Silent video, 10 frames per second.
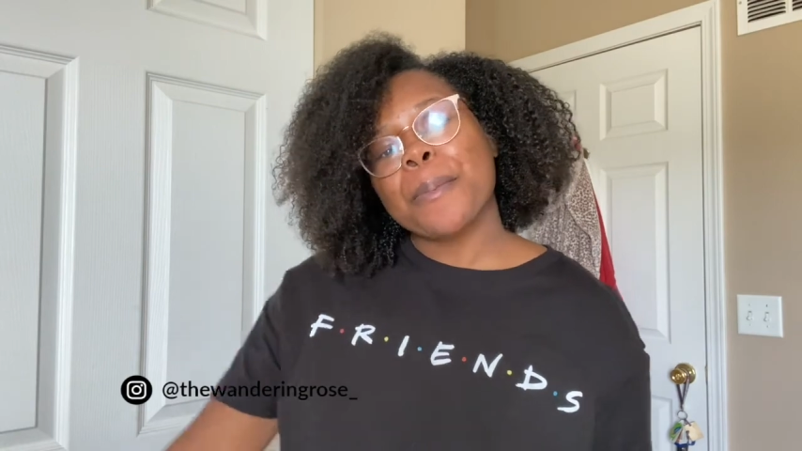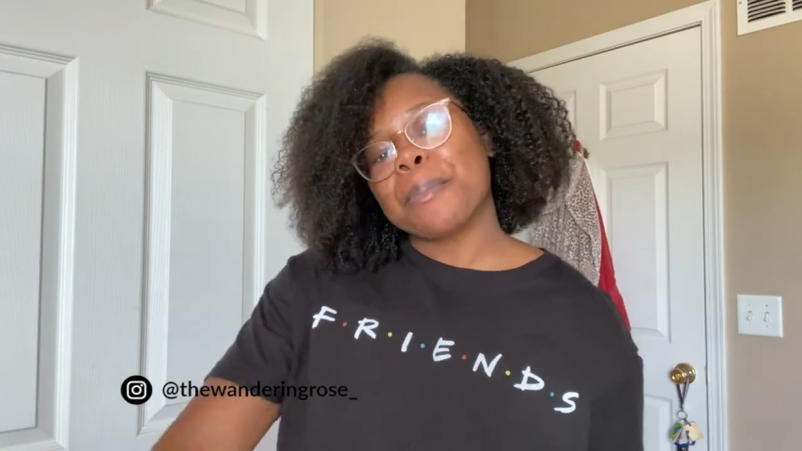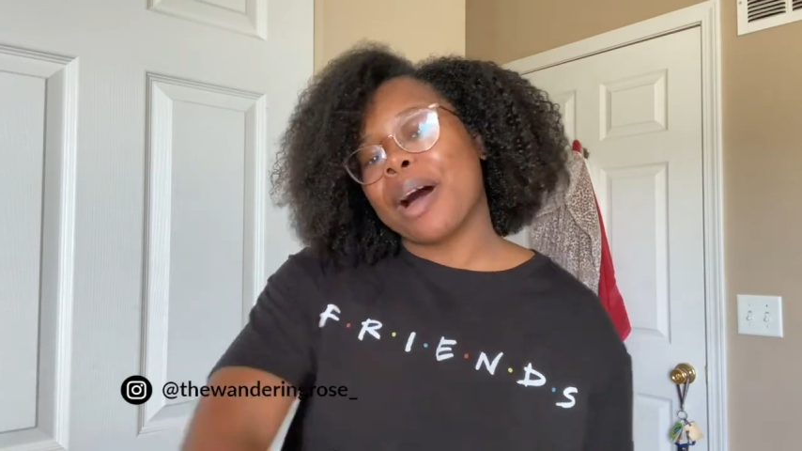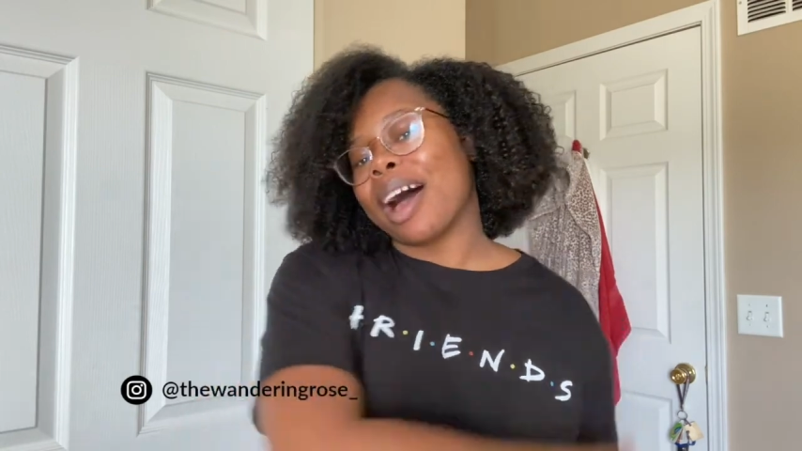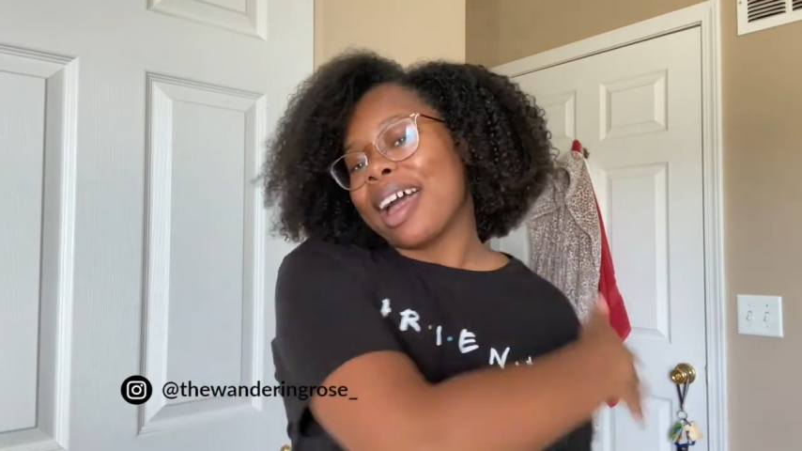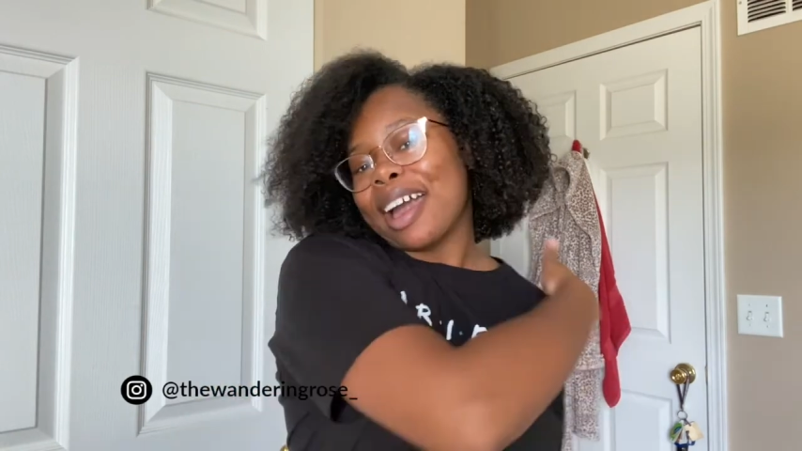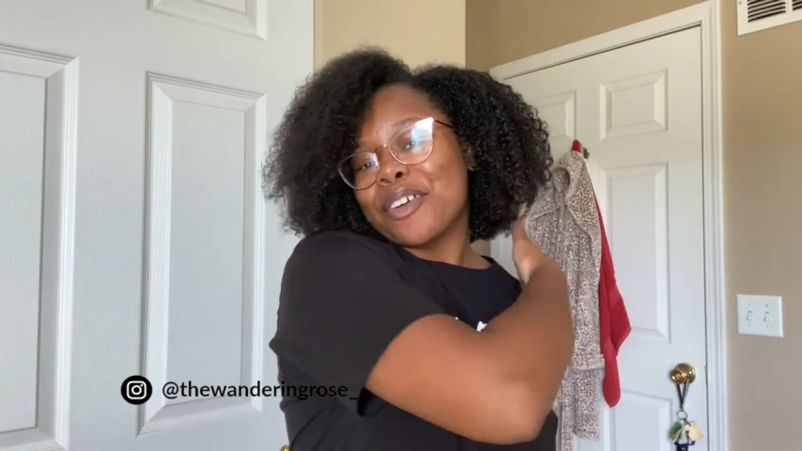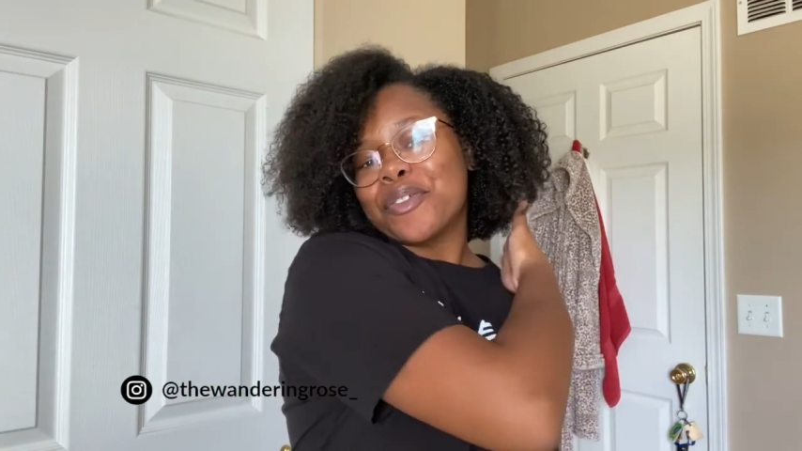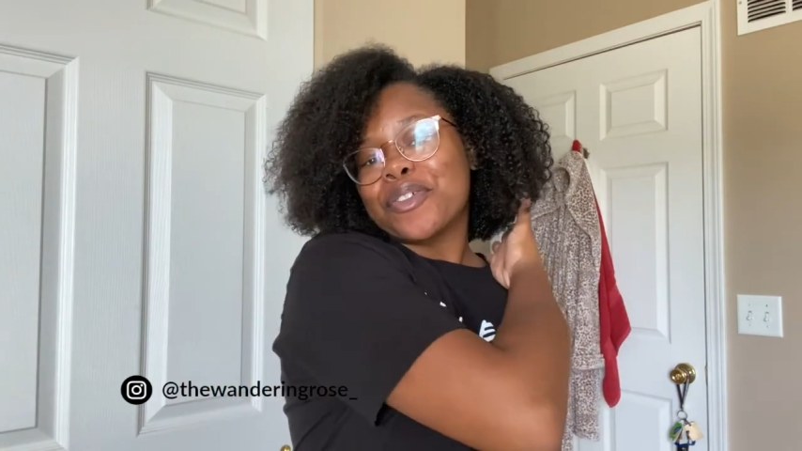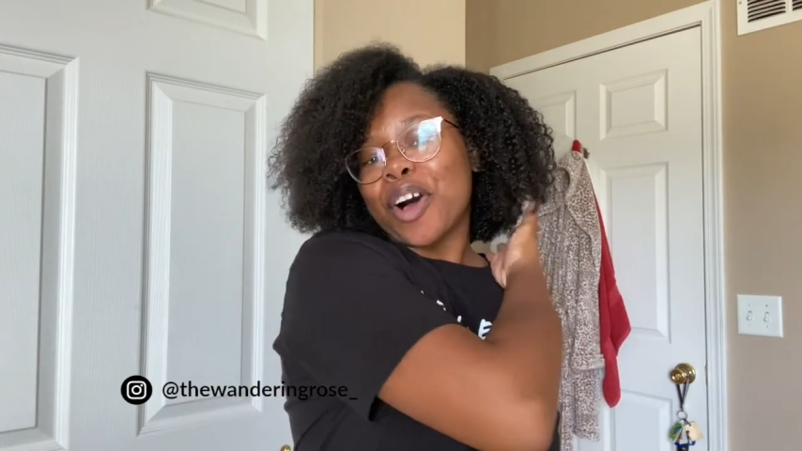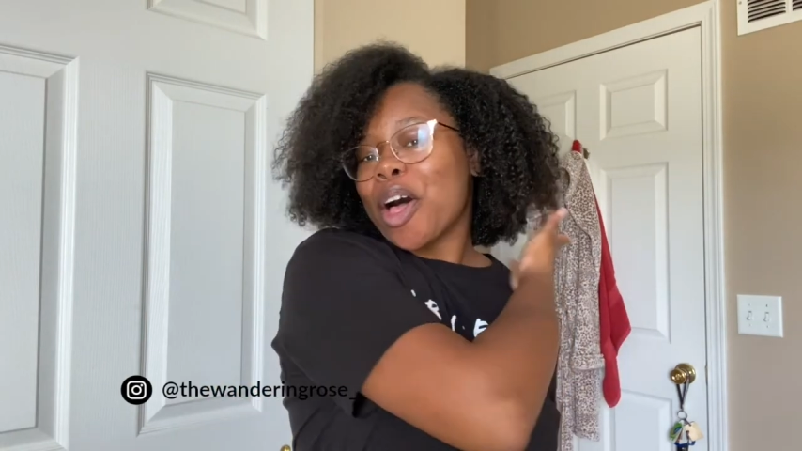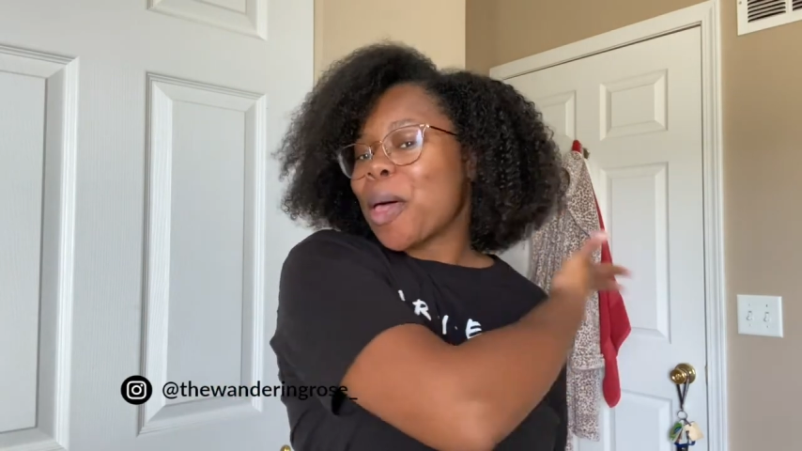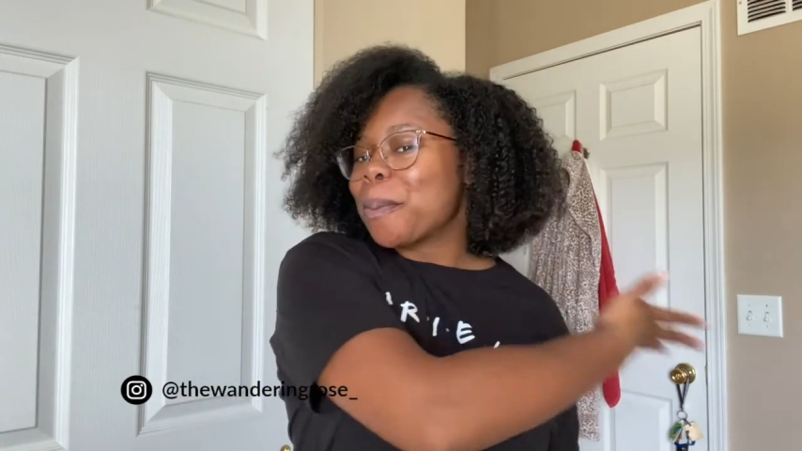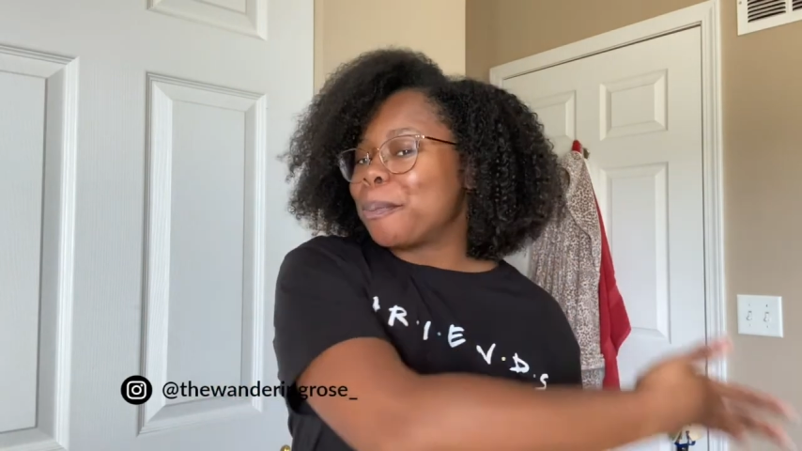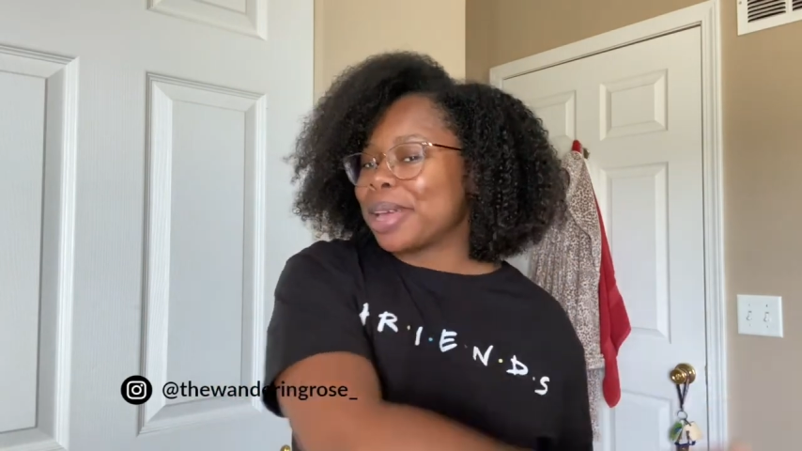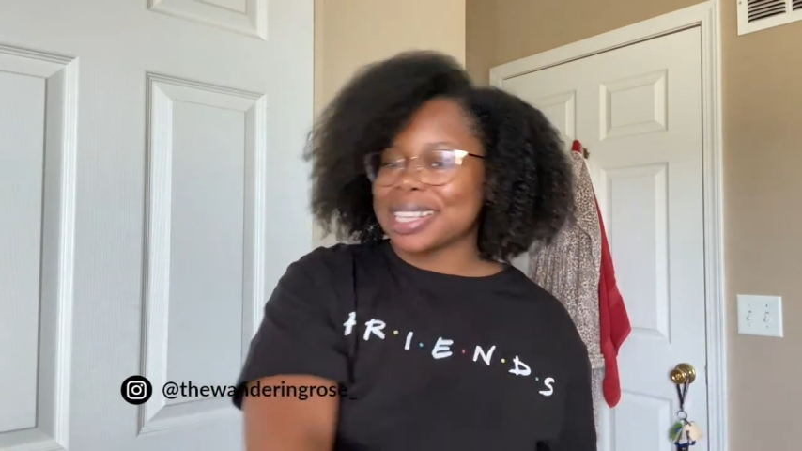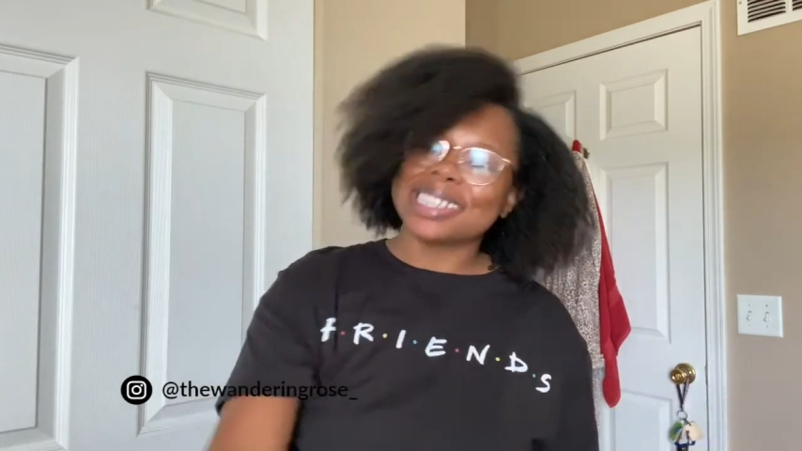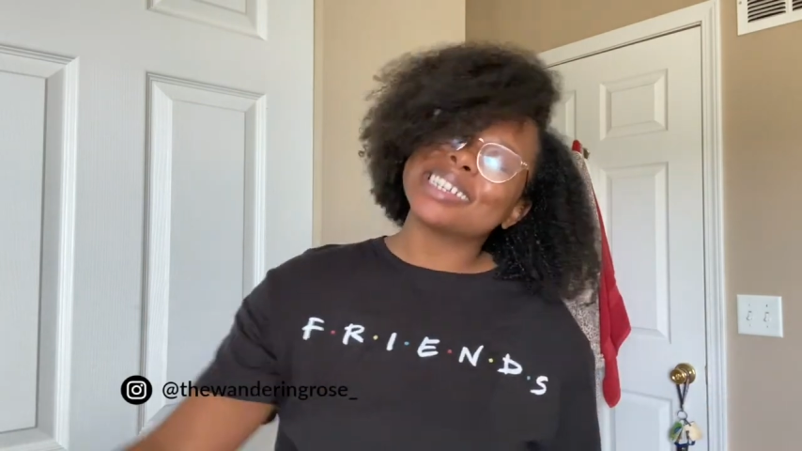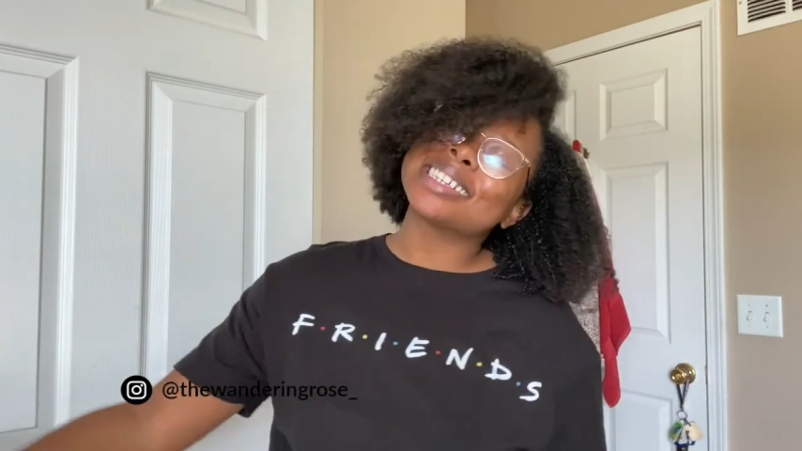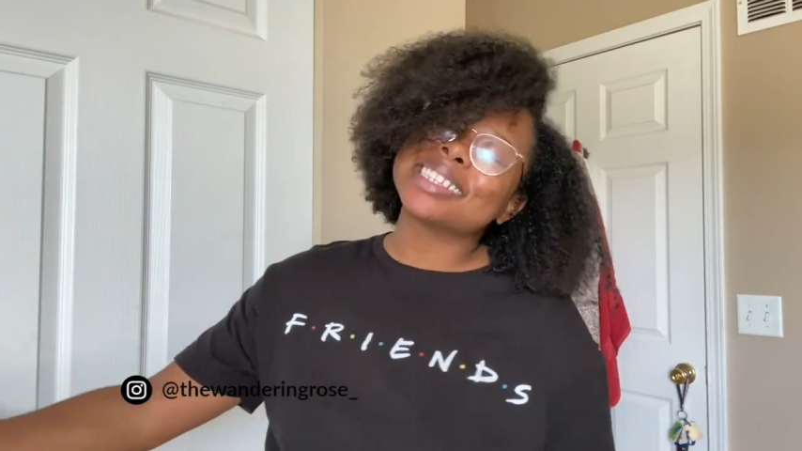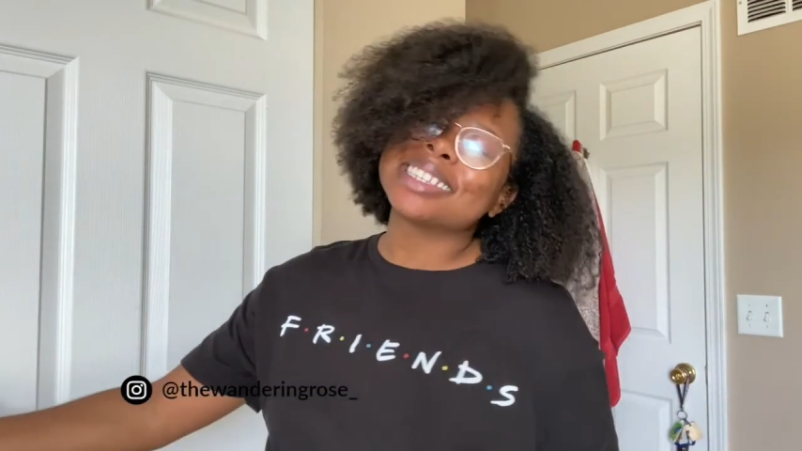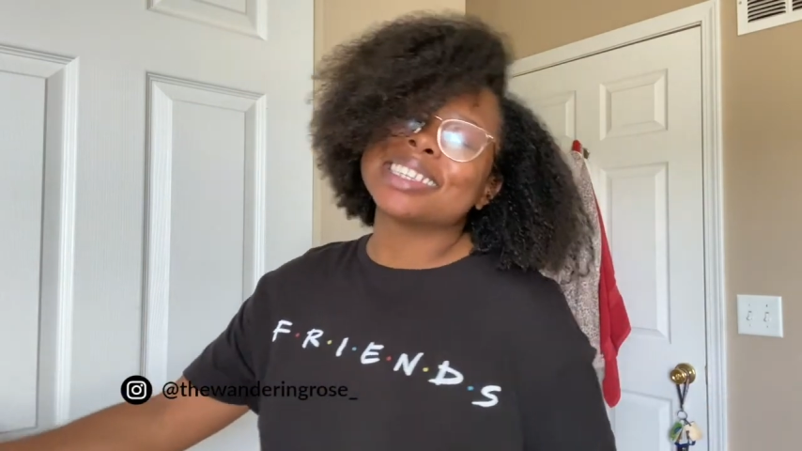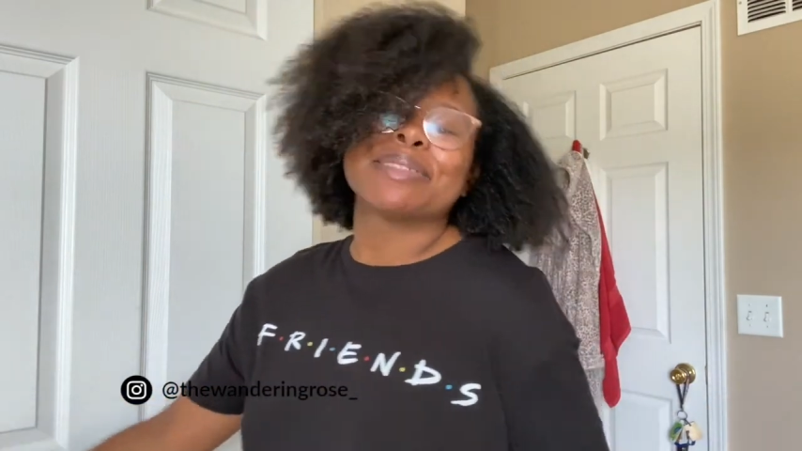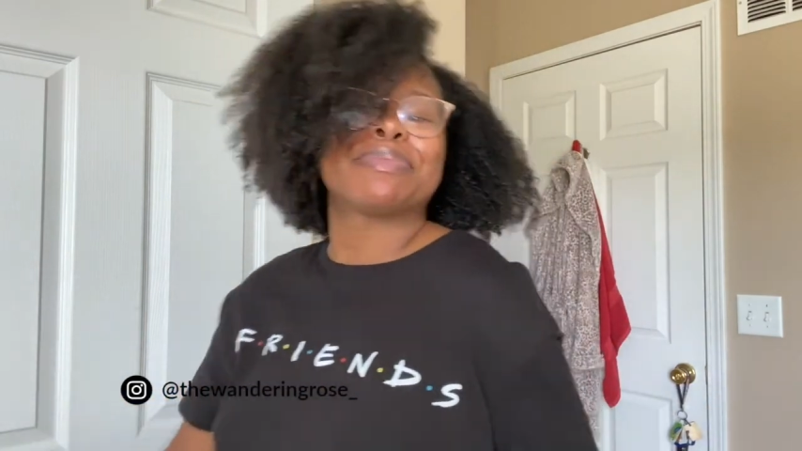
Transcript: my fall basics.